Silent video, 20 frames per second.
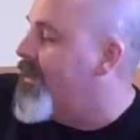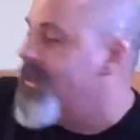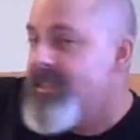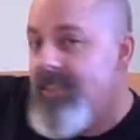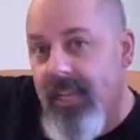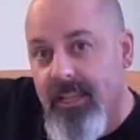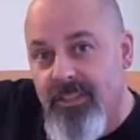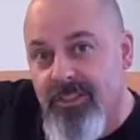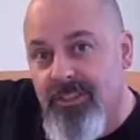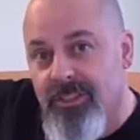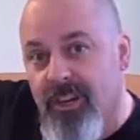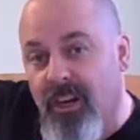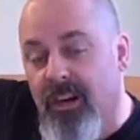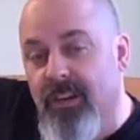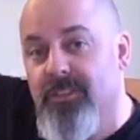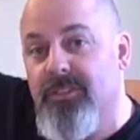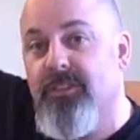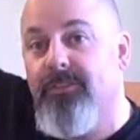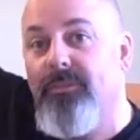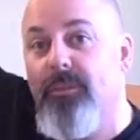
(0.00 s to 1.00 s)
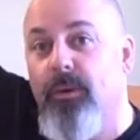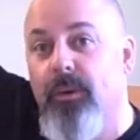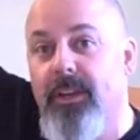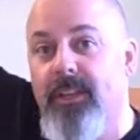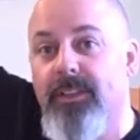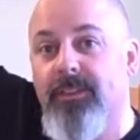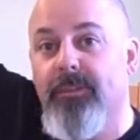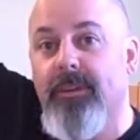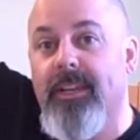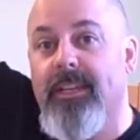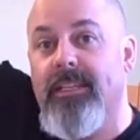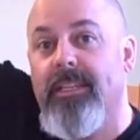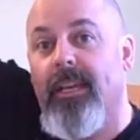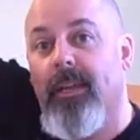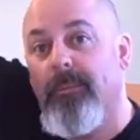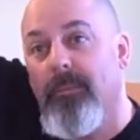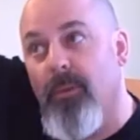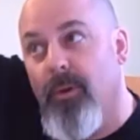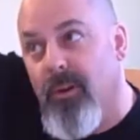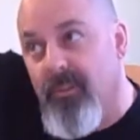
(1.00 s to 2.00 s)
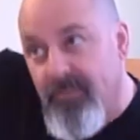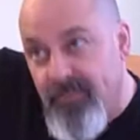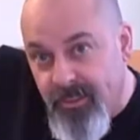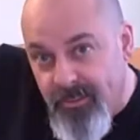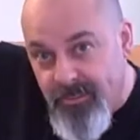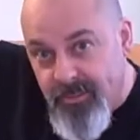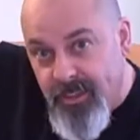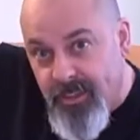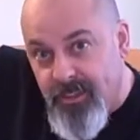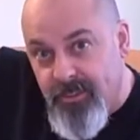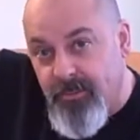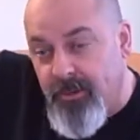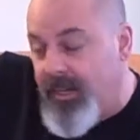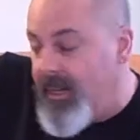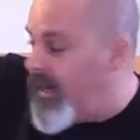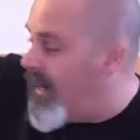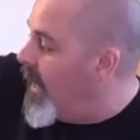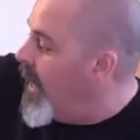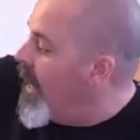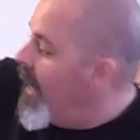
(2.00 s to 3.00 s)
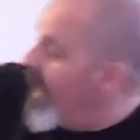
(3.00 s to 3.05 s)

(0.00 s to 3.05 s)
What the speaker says: the tens chart, so 43, 10 more, 53,